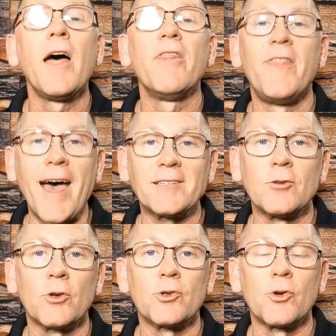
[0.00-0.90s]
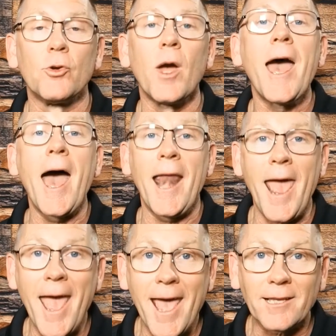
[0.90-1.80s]
That's not true. An
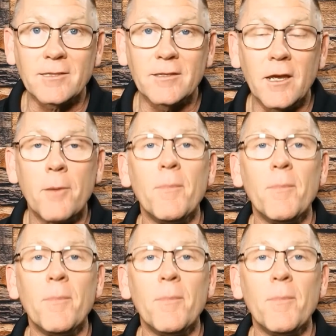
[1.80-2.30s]
X